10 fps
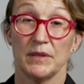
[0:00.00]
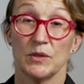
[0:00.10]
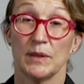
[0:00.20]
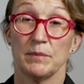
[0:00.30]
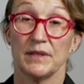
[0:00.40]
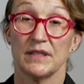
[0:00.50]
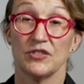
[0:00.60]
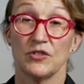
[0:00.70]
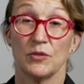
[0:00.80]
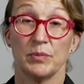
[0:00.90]
between
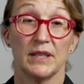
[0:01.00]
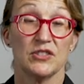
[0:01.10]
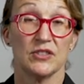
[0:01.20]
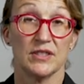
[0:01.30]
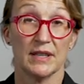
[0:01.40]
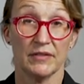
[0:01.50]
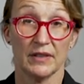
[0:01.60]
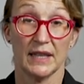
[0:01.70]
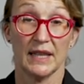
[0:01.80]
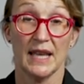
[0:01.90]
positional
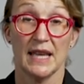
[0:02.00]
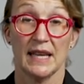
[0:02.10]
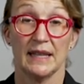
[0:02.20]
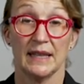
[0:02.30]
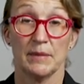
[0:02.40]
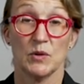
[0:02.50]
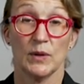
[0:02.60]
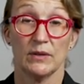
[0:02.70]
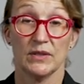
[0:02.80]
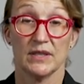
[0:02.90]
plagiocephaly and
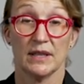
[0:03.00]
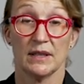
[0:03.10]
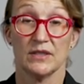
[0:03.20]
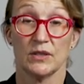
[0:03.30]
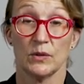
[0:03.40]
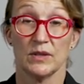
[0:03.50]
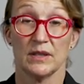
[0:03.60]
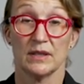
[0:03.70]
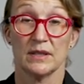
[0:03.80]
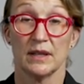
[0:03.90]
lambdoidal
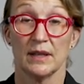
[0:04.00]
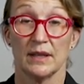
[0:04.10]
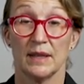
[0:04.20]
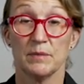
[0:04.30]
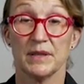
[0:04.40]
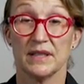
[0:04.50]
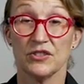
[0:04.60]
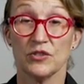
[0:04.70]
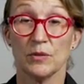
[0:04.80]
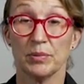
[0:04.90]
synostosis. In
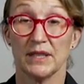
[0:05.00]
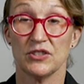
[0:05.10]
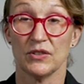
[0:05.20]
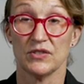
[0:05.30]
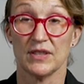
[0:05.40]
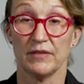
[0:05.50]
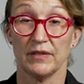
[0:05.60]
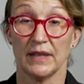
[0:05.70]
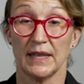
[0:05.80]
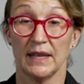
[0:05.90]
positional
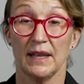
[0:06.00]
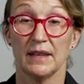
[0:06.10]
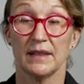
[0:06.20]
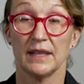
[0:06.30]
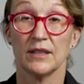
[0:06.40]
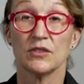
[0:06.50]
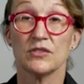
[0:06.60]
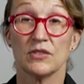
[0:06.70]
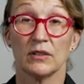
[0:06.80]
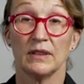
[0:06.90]
plagiocephaly, the
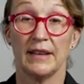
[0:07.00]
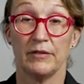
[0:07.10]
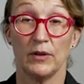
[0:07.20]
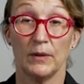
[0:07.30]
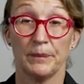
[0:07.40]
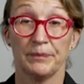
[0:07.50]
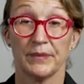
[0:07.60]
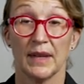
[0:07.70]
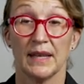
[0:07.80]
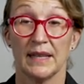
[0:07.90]
ears are level.
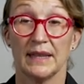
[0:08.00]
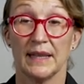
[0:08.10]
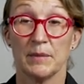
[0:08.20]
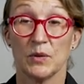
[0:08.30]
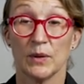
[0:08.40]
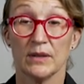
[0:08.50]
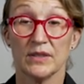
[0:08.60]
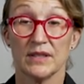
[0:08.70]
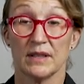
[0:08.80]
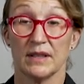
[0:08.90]
In lambdoidal
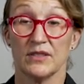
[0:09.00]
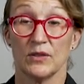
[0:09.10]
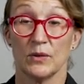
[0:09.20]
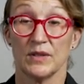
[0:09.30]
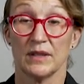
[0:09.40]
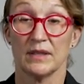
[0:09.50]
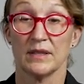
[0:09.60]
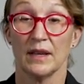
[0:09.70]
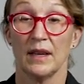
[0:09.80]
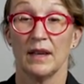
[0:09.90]

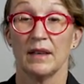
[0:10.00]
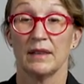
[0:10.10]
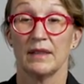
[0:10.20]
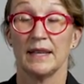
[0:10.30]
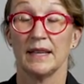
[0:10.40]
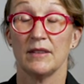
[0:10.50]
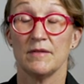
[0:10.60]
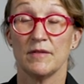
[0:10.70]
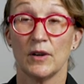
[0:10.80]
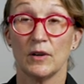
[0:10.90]
synostosis, the
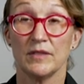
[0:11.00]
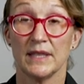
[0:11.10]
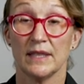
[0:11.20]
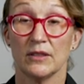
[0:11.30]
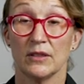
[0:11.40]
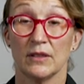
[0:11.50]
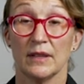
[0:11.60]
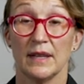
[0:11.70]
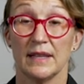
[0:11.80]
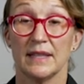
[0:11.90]
involved ear
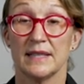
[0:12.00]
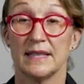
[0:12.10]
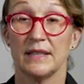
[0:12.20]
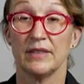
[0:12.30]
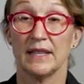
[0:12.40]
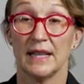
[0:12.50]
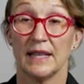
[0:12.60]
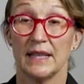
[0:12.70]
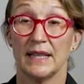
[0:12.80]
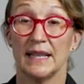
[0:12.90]
is
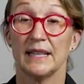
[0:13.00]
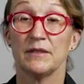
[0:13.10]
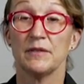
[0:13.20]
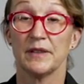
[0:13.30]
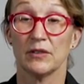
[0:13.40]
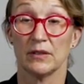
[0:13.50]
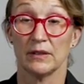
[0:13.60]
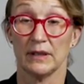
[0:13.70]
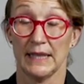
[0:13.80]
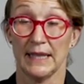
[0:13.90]
deviated
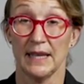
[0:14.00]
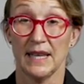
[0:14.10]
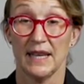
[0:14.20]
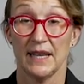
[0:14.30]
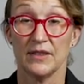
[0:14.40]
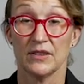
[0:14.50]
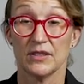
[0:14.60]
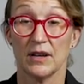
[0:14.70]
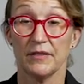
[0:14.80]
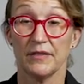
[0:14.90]
inferiorly, and there's
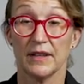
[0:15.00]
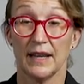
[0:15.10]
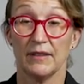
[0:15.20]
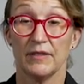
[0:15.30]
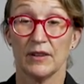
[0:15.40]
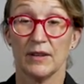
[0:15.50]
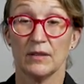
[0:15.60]
often a very